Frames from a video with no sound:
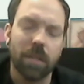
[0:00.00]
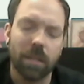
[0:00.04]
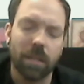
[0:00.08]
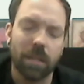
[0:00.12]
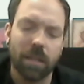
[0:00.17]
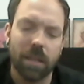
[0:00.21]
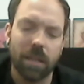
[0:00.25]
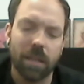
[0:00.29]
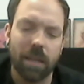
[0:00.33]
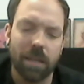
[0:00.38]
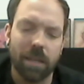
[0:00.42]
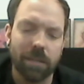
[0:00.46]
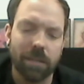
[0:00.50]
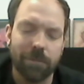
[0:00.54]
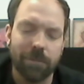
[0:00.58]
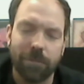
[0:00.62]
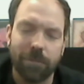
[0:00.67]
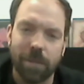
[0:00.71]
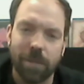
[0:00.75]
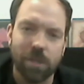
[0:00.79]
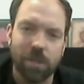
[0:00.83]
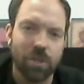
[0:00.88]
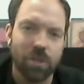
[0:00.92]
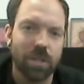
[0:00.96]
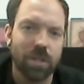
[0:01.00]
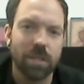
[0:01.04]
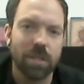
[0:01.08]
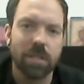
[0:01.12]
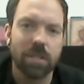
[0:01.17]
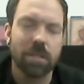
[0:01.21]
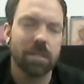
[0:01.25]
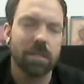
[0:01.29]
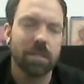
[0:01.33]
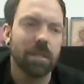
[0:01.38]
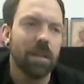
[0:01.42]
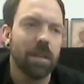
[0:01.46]
like
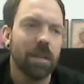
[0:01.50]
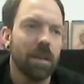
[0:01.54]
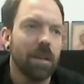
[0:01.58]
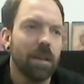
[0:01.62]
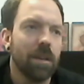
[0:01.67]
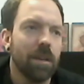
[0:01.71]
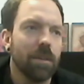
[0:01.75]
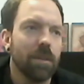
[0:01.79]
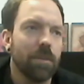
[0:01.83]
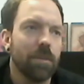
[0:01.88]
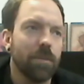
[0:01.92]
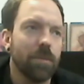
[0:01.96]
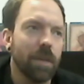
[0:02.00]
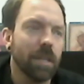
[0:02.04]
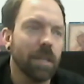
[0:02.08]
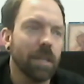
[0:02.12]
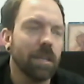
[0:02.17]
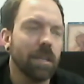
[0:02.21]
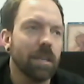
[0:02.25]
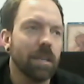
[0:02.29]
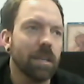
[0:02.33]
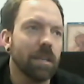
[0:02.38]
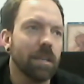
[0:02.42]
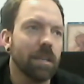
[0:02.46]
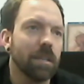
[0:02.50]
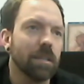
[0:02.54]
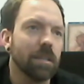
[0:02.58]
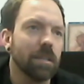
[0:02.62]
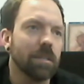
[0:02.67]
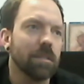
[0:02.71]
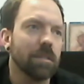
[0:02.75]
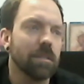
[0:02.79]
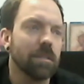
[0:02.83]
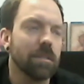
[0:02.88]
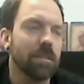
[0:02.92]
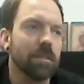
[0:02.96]
anti-fascist thinking,
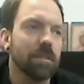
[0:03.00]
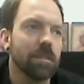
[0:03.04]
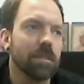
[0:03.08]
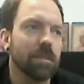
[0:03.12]
and